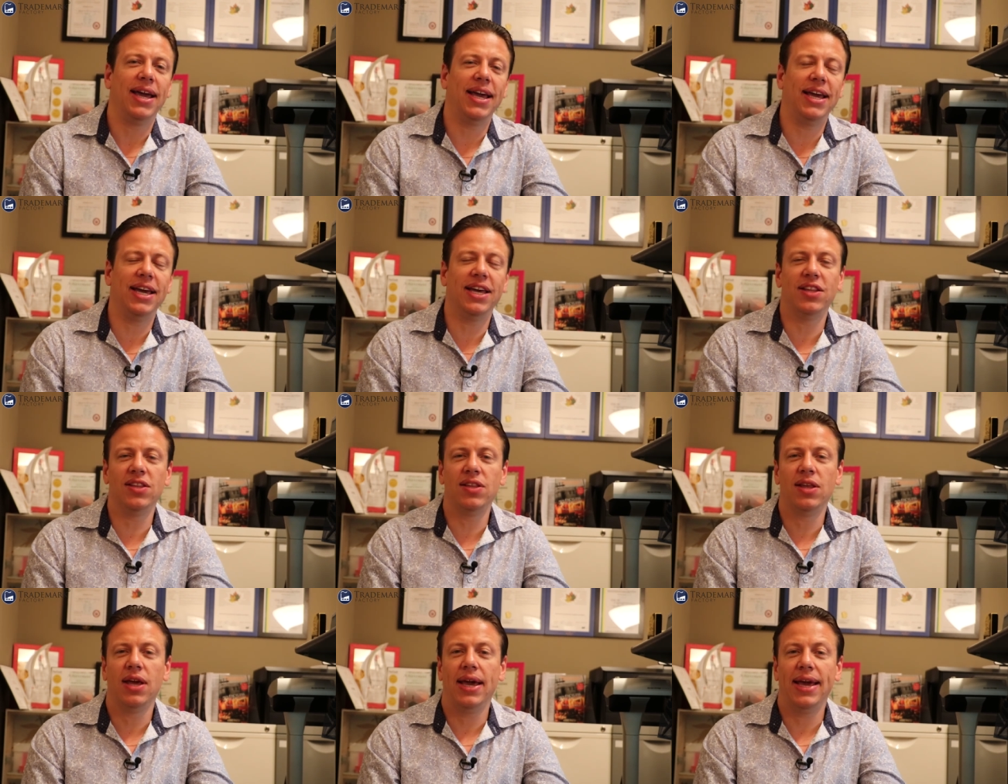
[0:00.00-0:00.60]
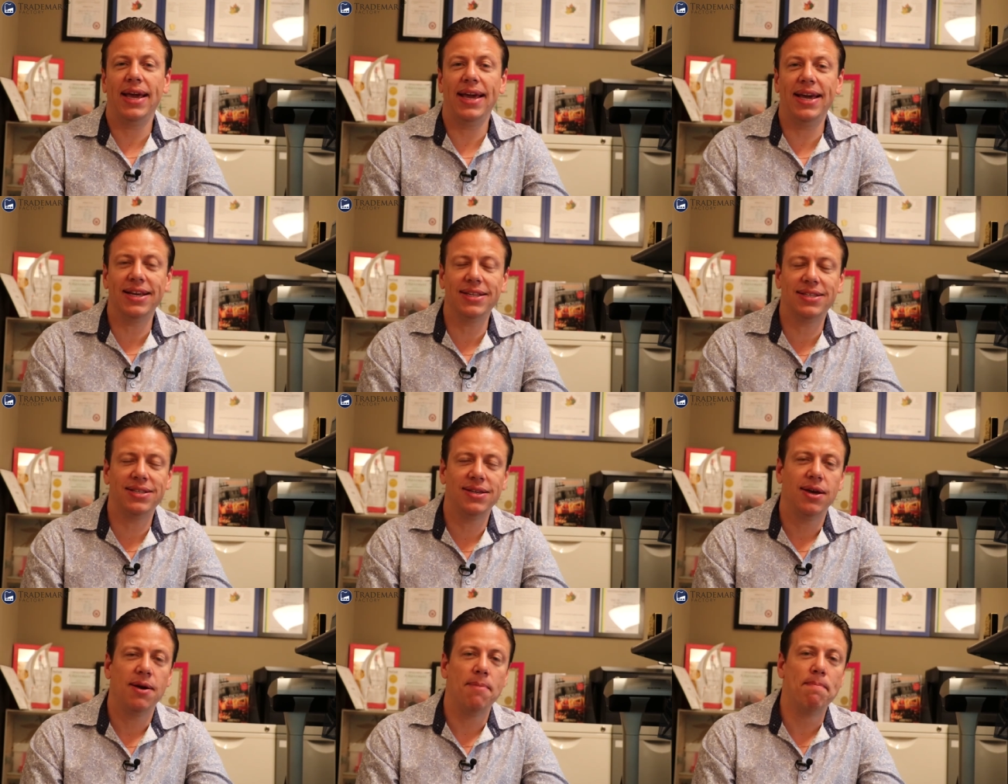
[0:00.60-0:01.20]
in
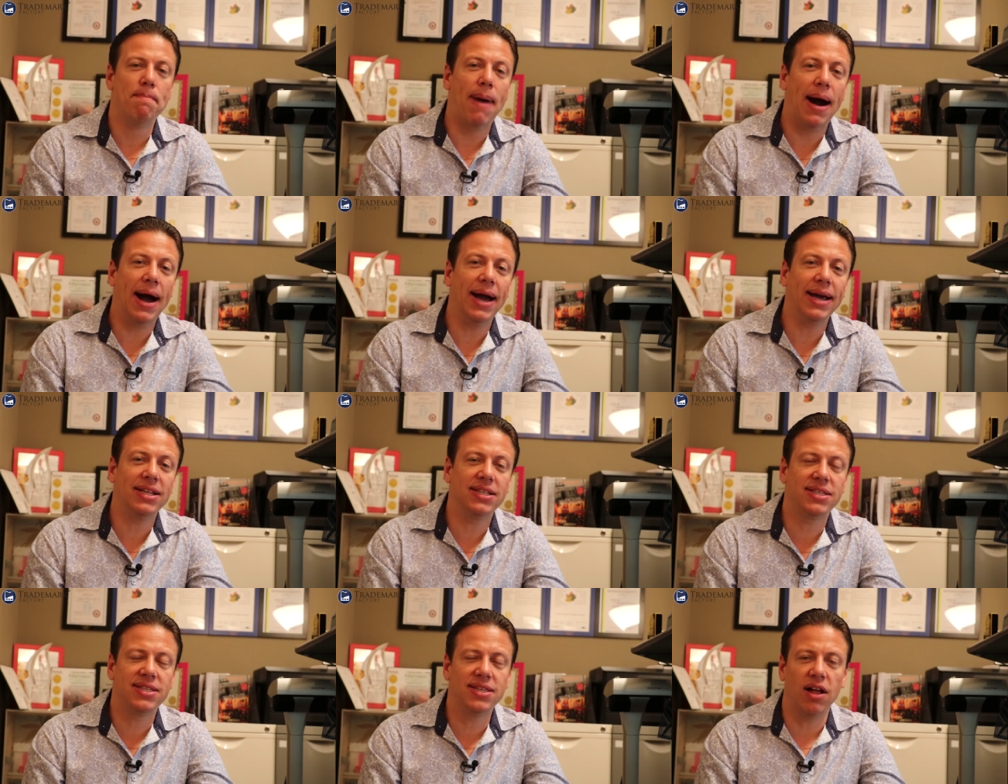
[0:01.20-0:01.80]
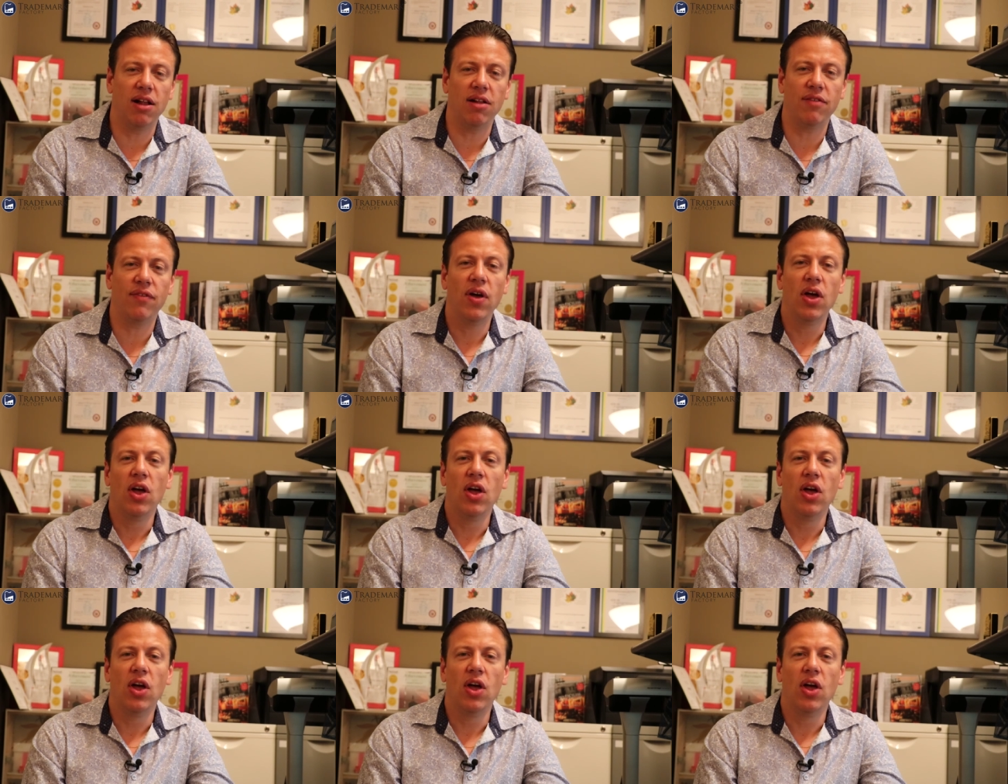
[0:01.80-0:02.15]
it by itself.